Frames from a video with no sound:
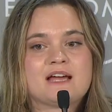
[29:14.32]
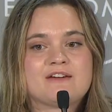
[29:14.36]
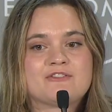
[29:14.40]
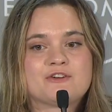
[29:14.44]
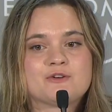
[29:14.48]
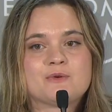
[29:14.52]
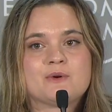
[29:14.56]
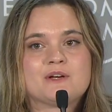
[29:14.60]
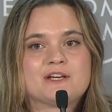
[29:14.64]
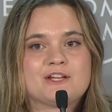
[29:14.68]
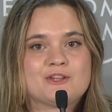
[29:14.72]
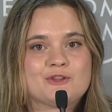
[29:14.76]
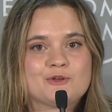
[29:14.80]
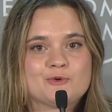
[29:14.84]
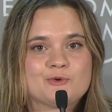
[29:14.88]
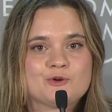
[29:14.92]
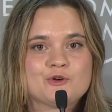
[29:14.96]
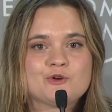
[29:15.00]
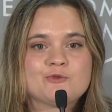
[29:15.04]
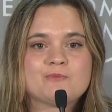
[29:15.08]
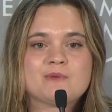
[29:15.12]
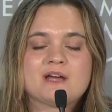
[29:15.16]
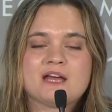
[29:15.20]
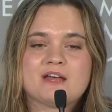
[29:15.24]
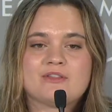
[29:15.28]
everyone in the
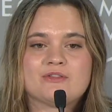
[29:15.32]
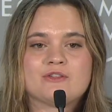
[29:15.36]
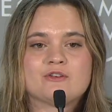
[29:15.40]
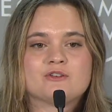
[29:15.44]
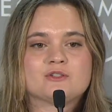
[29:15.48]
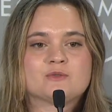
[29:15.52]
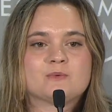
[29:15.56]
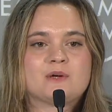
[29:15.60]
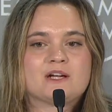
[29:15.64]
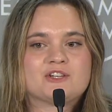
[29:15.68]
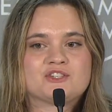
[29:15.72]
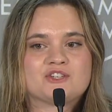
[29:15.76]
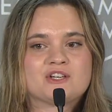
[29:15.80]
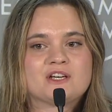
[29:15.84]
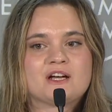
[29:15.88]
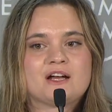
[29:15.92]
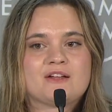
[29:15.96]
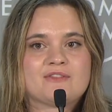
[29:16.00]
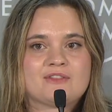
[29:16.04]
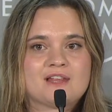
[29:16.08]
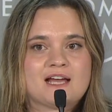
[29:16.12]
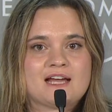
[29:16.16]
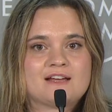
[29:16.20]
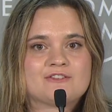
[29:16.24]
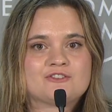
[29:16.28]
room and those watching
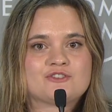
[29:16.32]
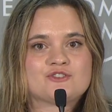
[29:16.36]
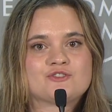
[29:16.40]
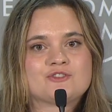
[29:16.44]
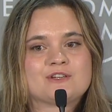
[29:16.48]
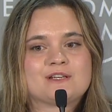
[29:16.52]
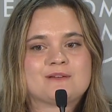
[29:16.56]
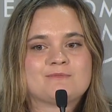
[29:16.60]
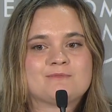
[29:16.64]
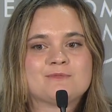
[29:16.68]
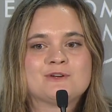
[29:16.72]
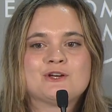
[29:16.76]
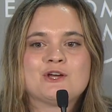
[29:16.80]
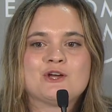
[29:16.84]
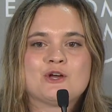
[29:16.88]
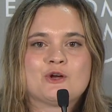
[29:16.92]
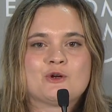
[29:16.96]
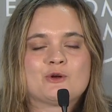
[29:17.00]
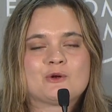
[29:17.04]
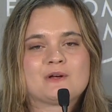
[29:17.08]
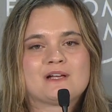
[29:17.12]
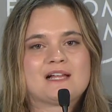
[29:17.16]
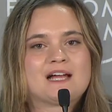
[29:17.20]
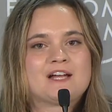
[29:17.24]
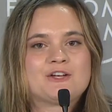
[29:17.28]
on live stream.
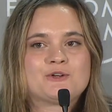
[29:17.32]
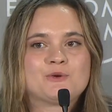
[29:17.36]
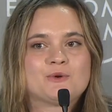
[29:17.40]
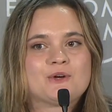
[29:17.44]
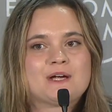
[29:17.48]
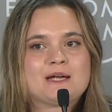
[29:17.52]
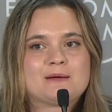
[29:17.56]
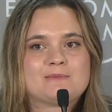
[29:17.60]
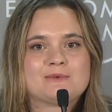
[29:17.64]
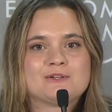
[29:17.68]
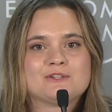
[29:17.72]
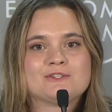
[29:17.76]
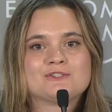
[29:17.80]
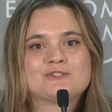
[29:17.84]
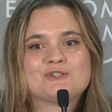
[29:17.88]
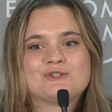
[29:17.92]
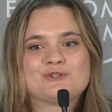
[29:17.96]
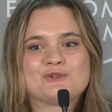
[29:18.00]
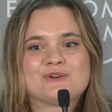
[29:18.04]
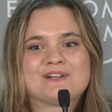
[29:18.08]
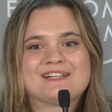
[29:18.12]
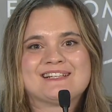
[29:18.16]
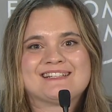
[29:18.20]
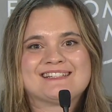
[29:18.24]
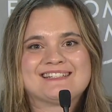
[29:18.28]
We're glad you were able to
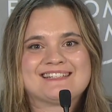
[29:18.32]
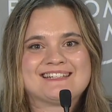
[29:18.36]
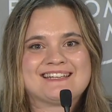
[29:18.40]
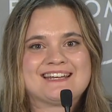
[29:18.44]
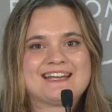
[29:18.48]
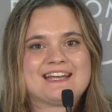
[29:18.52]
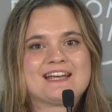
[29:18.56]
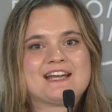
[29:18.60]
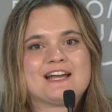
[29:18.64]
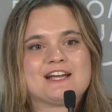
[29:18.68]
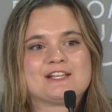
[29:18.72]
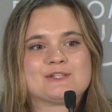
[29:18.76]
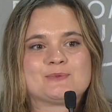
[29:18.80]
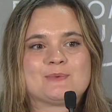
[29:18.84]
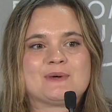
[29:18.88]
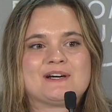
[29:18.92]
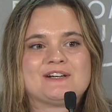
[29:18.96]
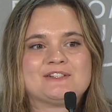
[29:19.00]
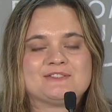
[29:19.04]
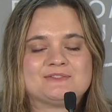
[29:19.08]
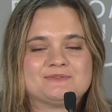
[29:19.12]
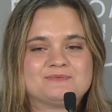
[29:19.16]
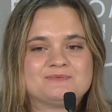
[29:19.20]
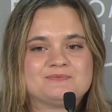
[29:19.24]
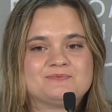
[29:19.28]
join us today as well.